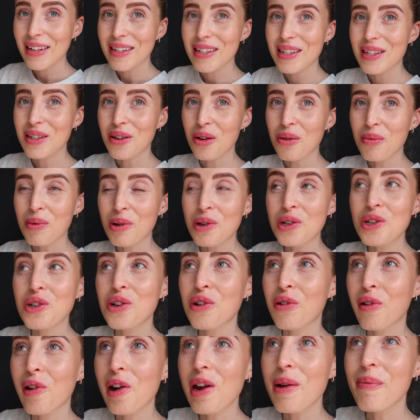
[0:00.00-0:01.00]
it's so much
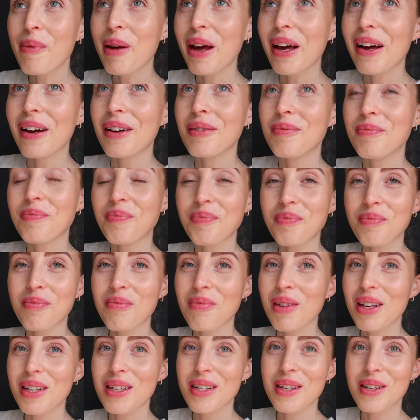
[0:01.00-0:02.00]
creamier.
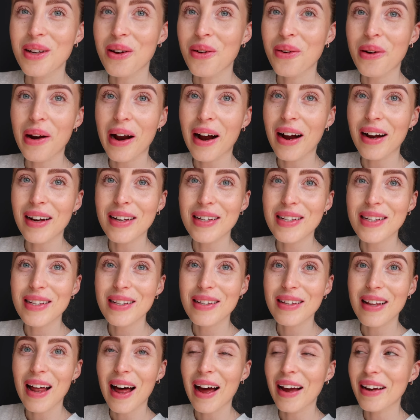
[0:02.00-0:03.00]
So nice.
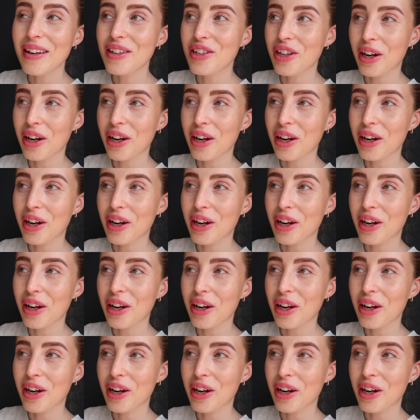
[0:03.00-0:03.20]
Like,